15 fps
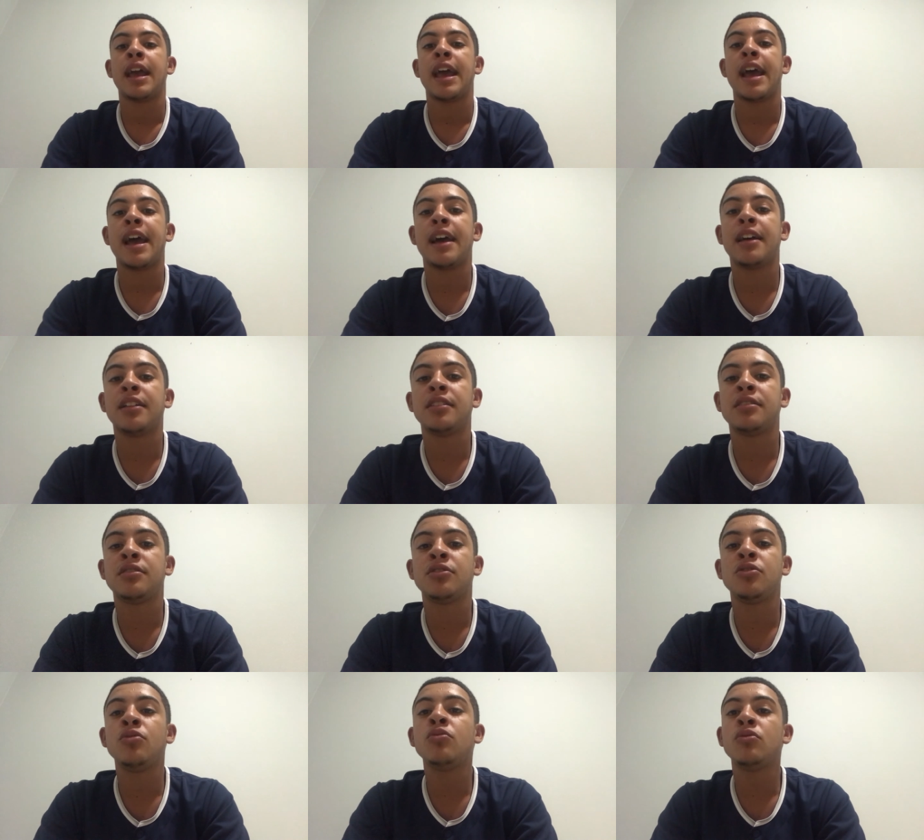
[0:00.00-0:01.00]
And
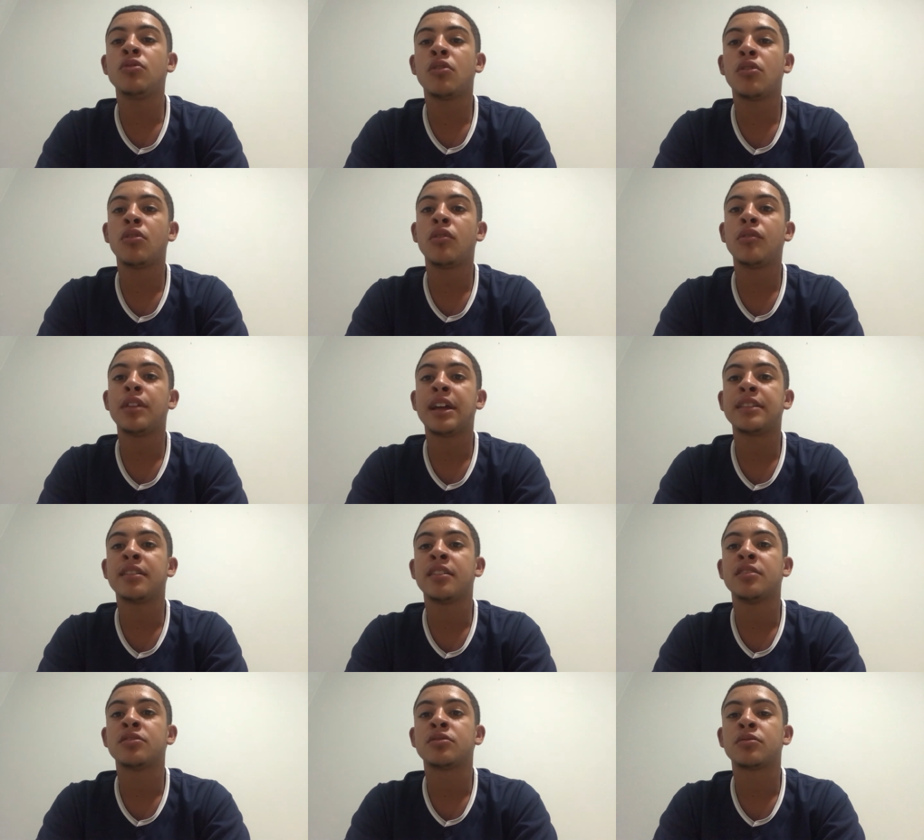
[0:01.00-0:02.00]
you know that
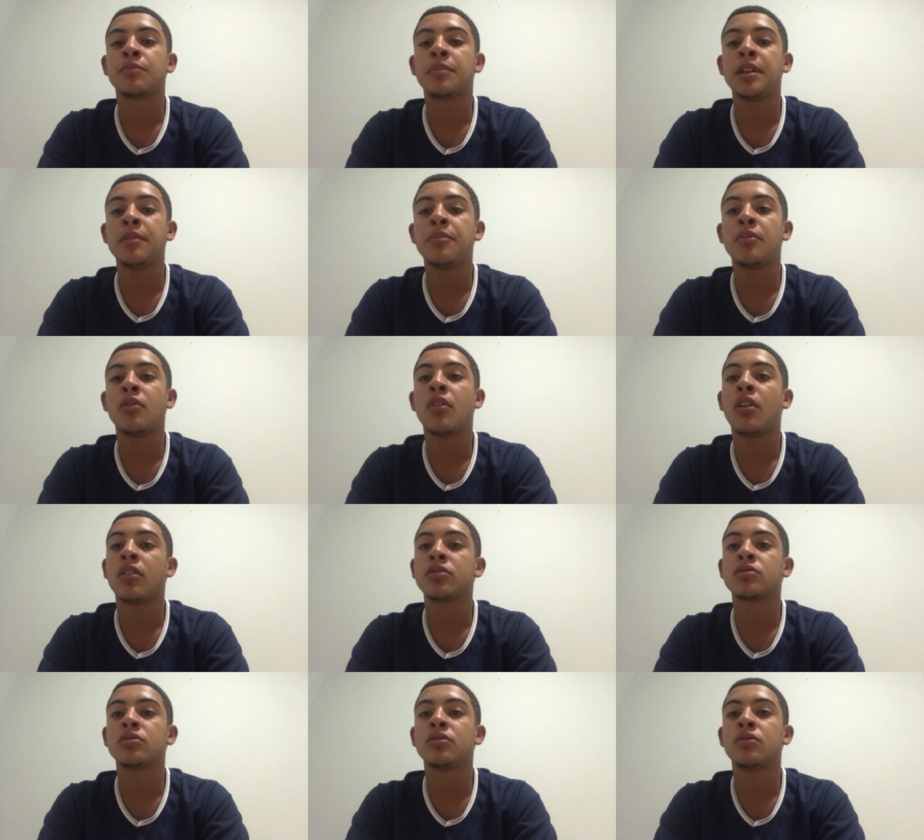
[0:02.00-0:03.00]
there's people
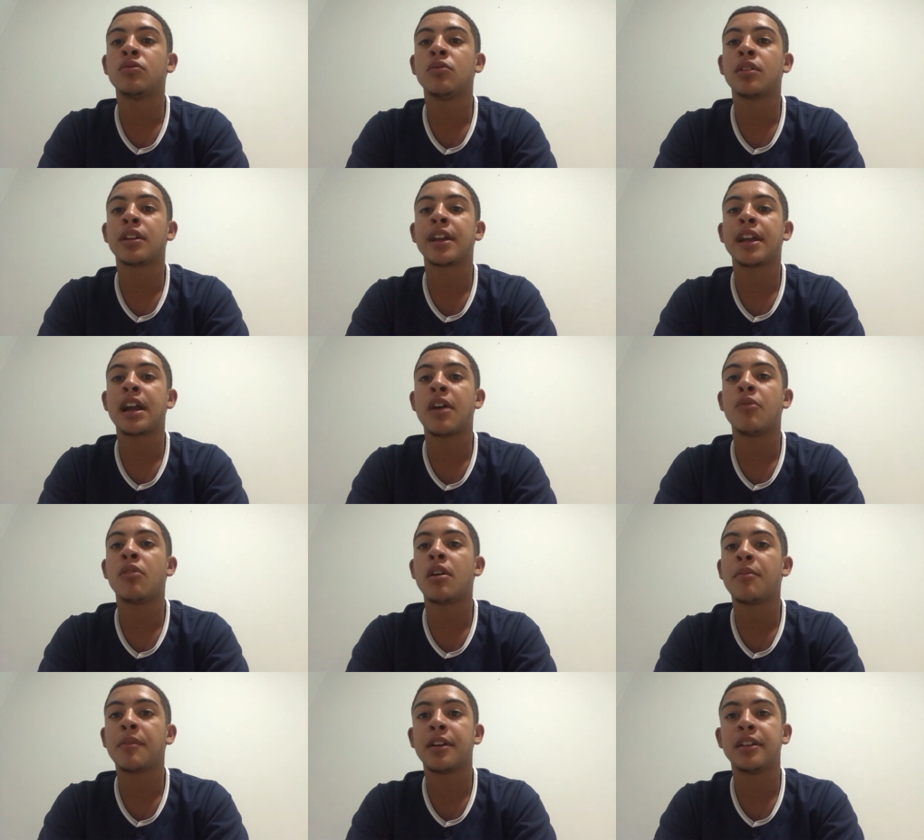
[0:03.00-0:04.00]
also working at
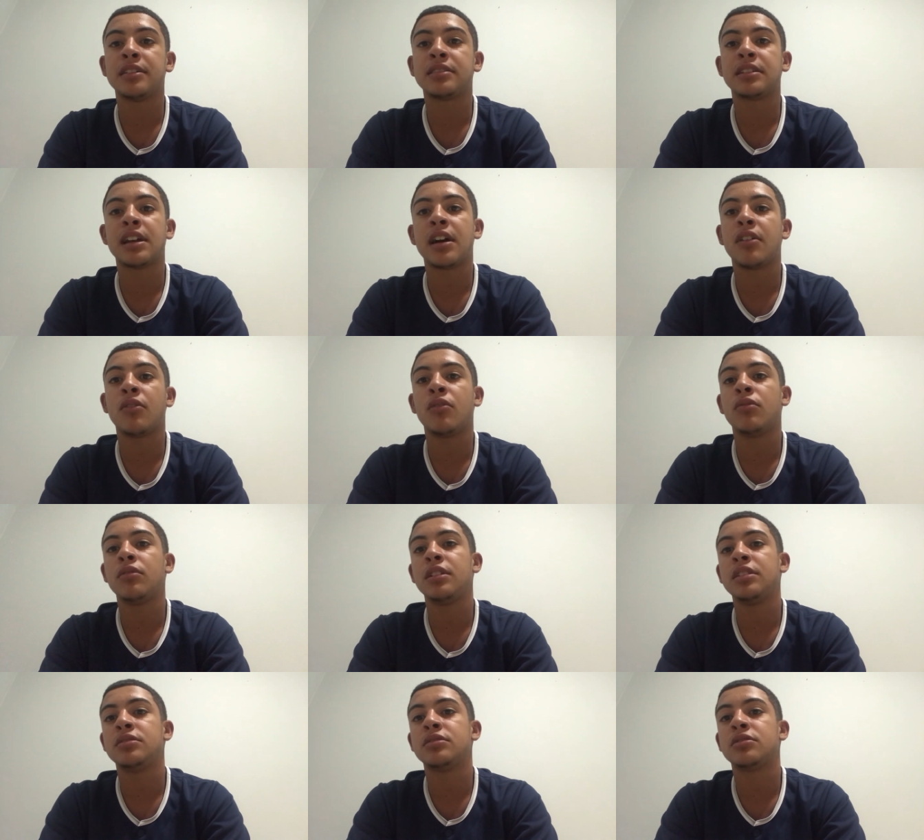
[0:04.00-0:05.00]
Walmart. It's not
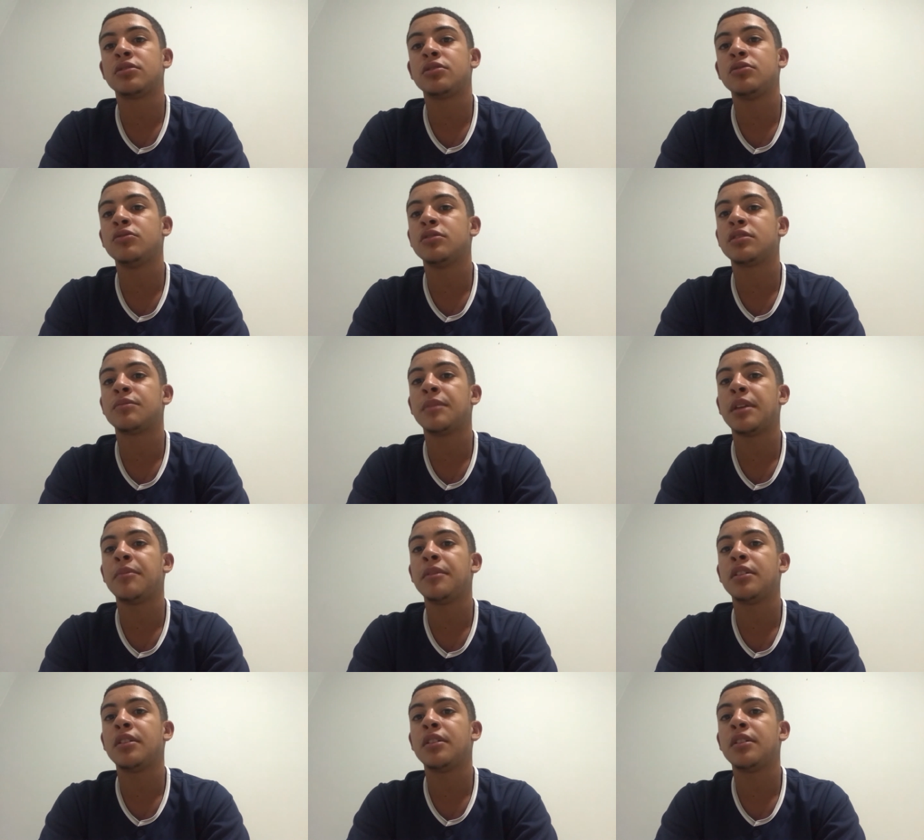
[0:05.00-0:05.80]
only just you, it's maybe a